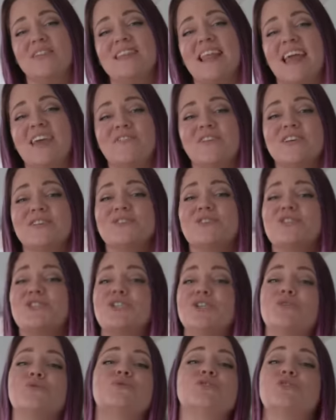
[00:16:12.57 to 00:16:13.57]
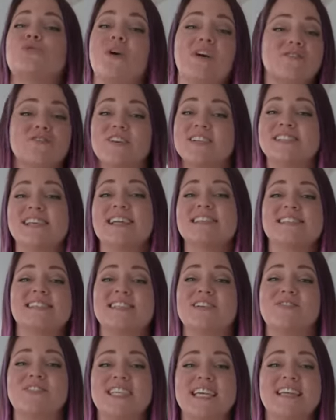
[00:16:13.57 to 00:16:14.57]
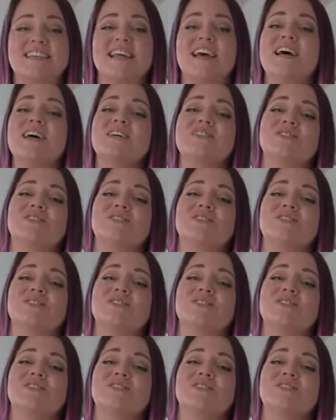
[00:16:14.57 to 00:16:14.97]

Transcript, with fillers: Life is too short for sensitive teeth,